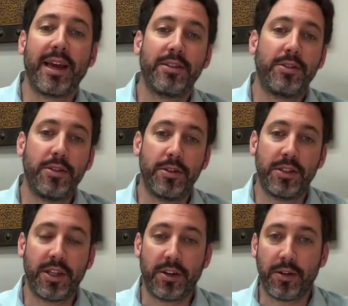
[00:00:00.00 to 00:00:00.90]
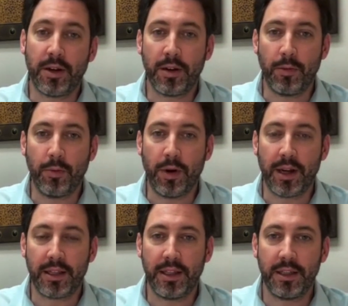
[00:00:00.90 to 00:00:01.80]
like to share
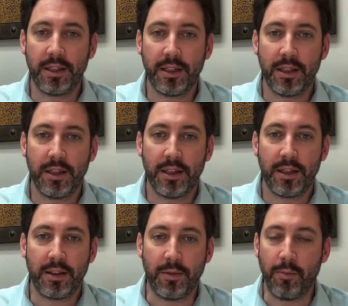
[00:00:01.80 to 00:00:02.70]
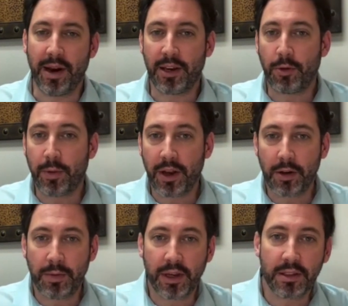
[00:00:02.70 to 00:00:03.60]
what the
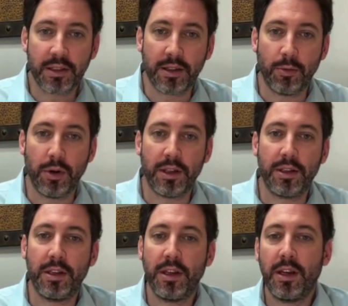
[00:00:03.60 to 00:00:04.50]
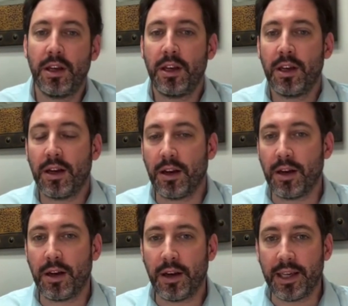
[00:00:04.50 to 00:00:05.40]
microbiome is, what
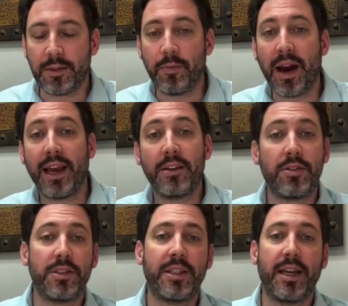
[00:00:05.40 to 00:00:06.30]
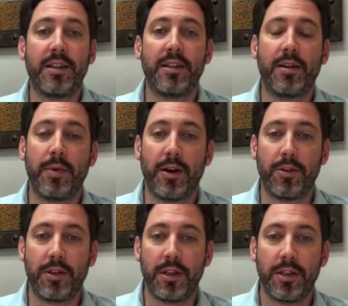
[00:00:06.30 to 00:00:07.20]
is my understanding
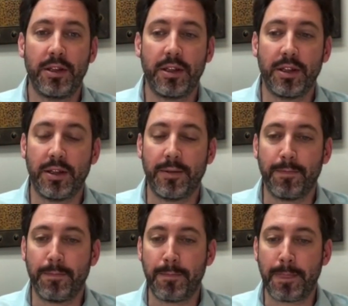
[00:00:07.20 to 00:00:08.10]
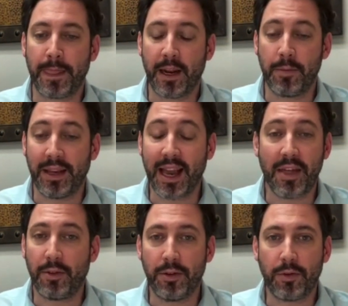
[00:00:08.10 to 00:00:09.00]
about that I've been
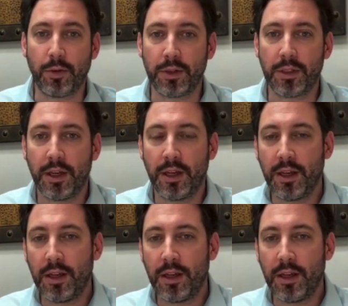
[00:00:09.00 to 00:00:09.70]
gathering, of course,